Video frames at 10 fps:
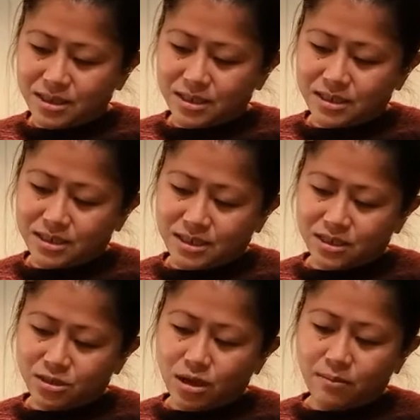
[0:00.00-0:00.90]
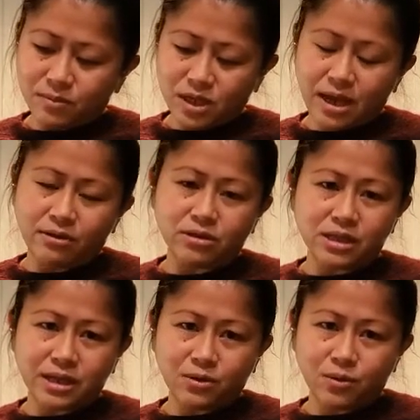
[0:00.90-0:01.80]
easy to empty out the
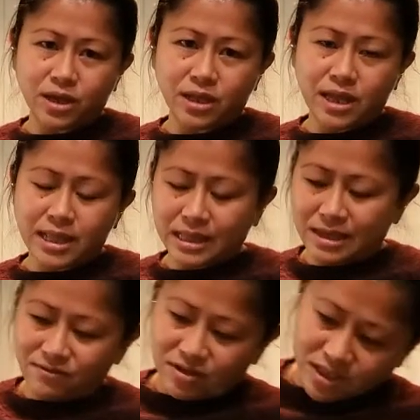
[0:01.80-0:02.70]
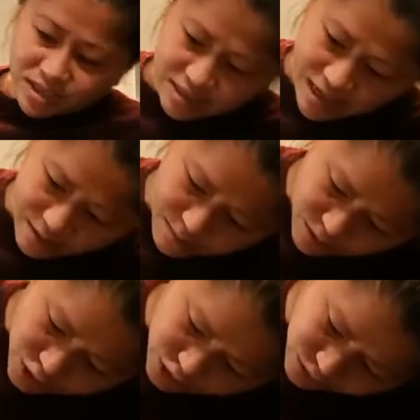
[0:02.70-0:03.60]
liquid and leave the
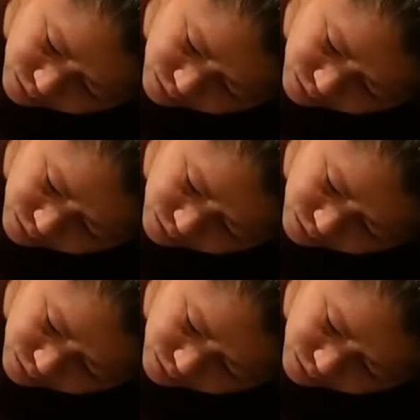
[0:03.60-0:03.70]
sediment just